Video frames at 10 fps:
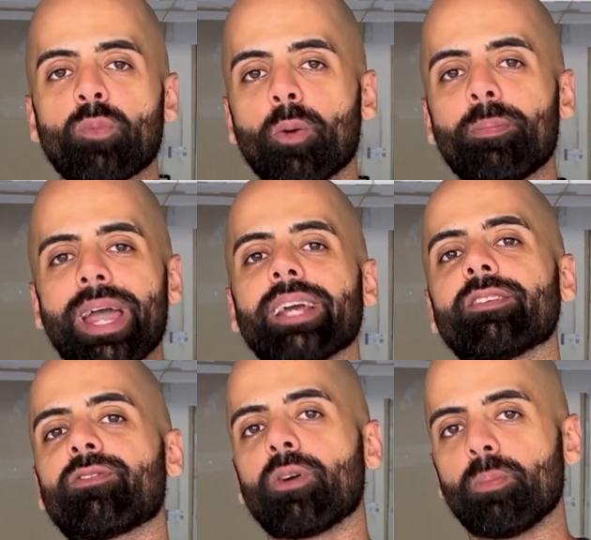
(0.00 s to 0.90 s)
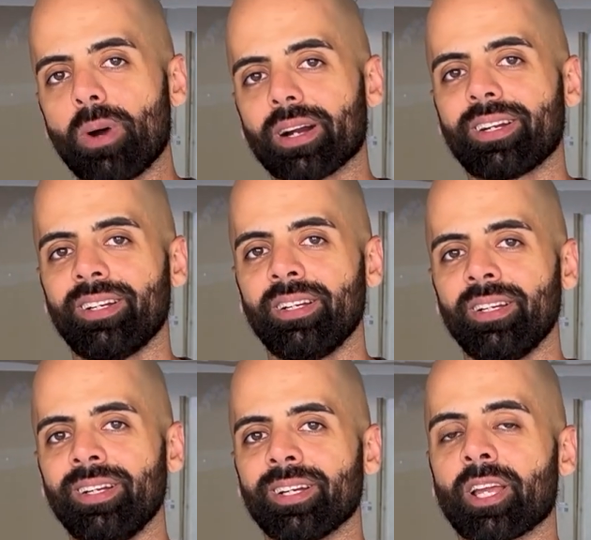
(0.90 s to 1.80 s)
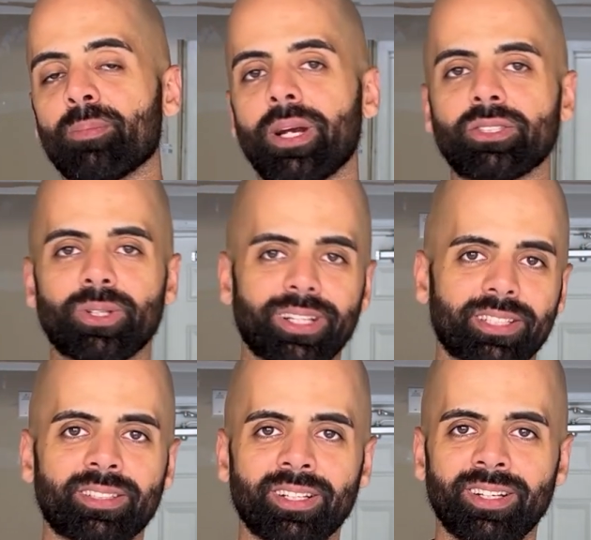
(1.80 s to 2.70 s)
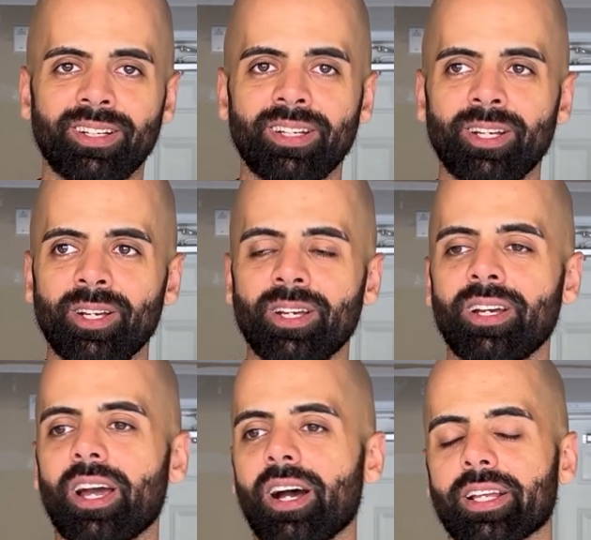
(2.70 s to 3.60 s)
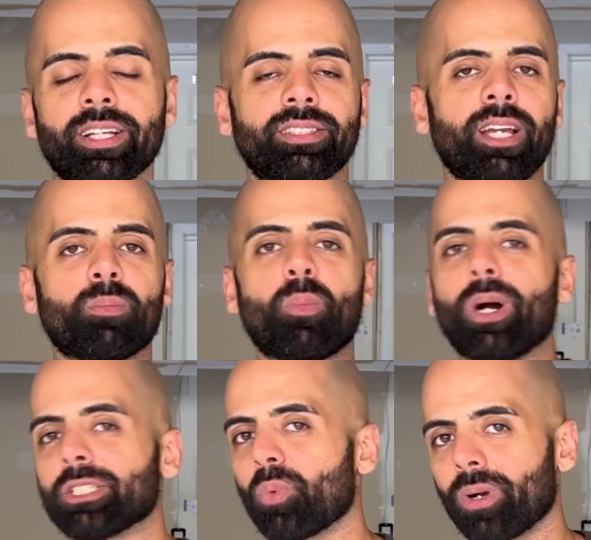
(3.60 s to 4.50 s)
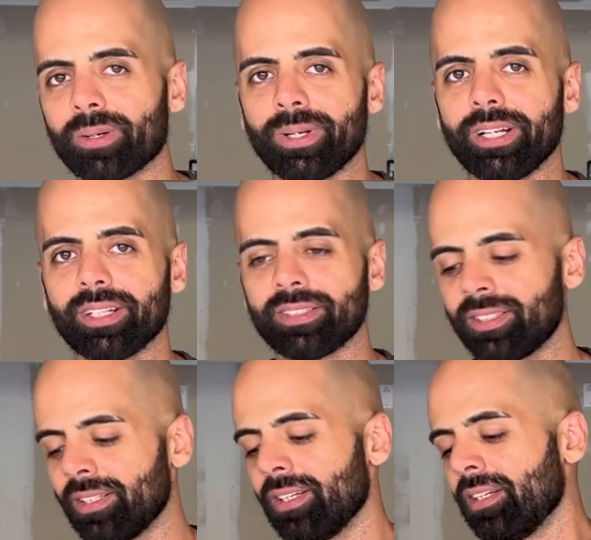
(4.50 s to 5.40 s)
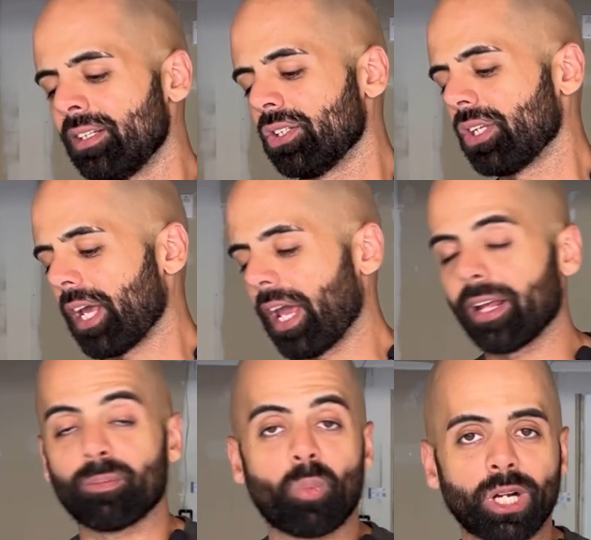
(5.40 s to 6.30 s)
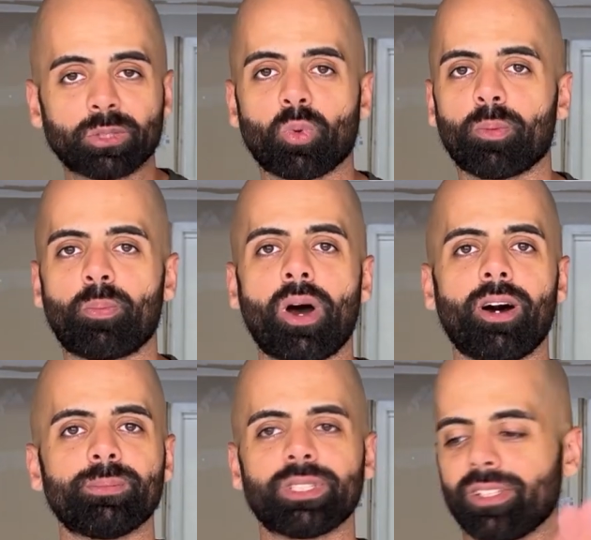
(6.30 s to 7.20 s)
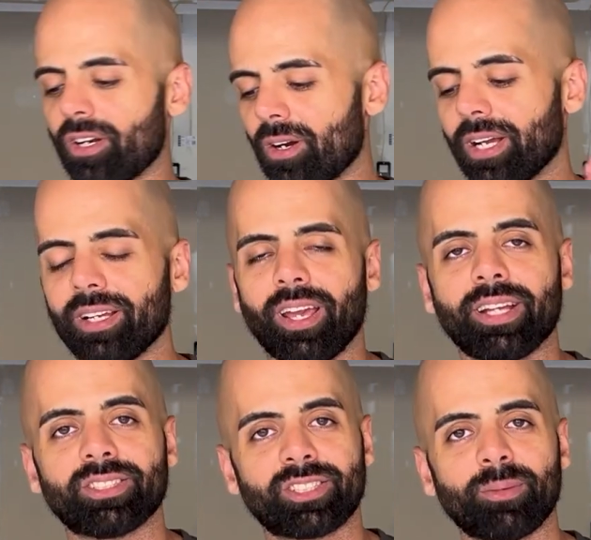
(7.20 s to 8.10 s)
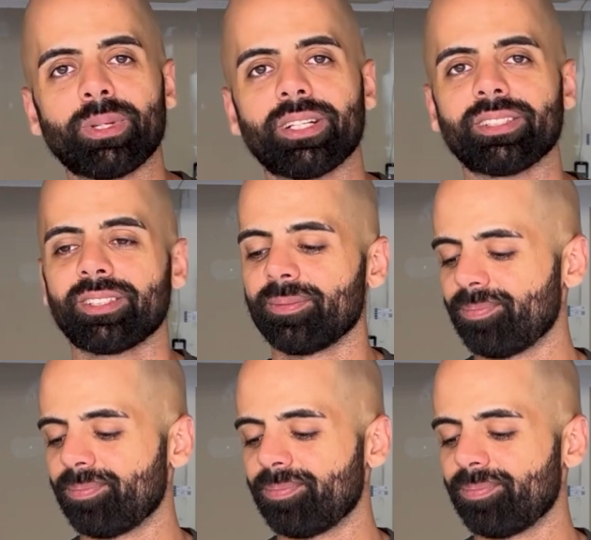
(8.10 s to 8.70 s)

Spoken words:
bang for buck compared to this. Contained much more ingredients and much more pumps, you know, and stimulants,